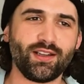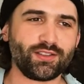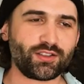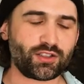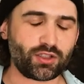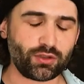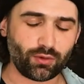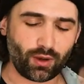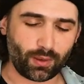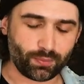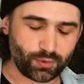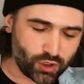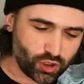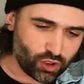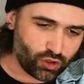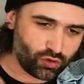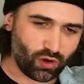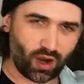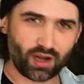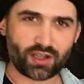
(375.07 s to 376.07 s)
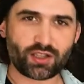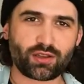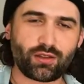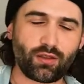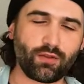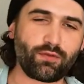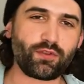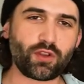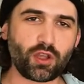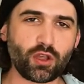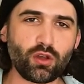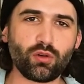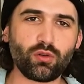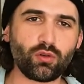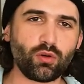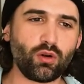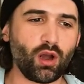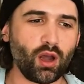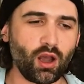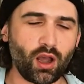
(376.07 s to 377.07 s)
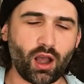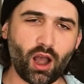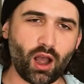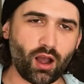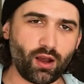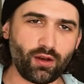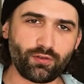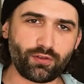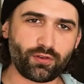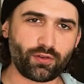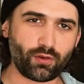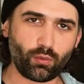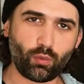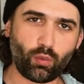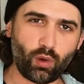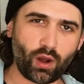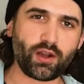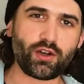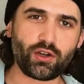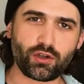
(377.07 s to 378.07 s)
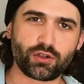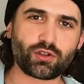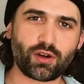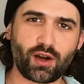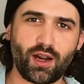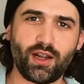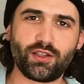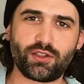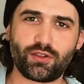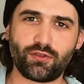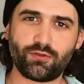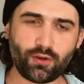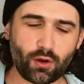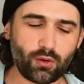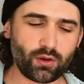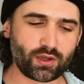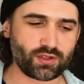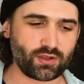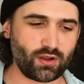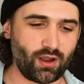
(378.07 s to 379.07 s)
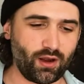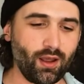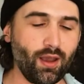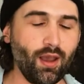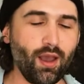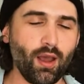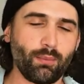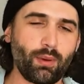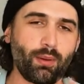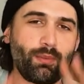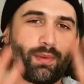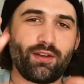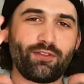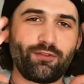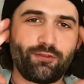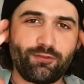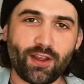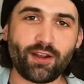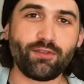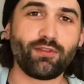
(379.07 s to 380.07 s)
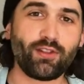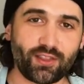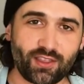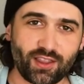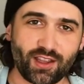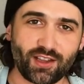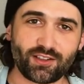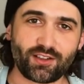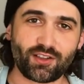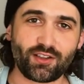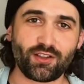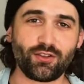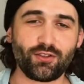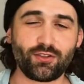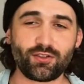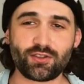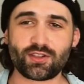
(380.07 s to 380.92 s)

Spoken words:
to obstruct the view of what you're trying to focus on. But my favorite thing to use